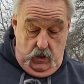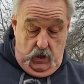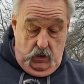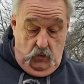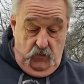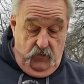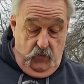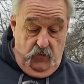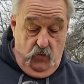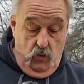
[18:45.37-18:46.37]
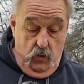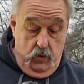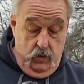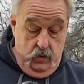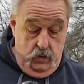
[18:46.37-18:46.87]
another one from
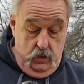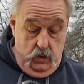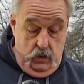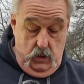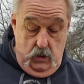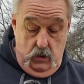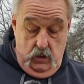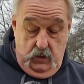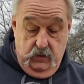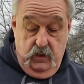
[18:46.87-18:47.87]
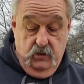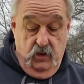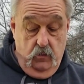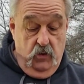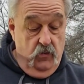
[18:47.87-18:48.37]
Ford. Like I said, it's
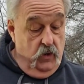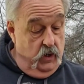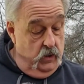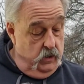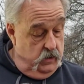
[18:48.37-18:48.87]
number three.